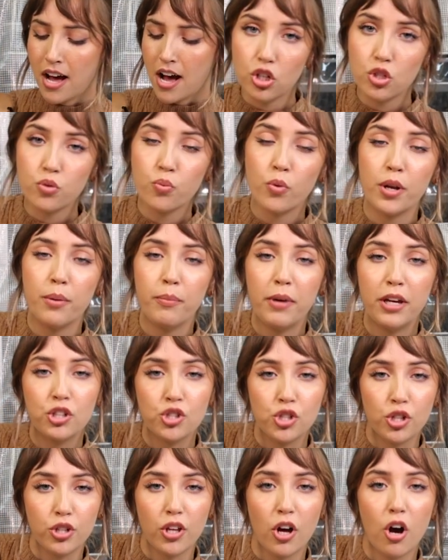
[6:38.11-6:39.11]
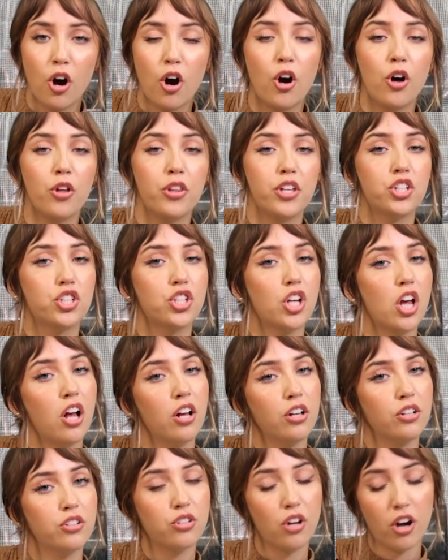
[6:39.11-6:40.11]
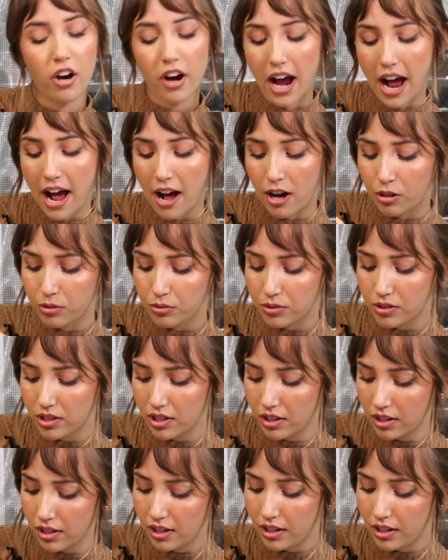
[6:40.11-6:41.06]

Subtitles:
You just want to make sure that all the chunks are out.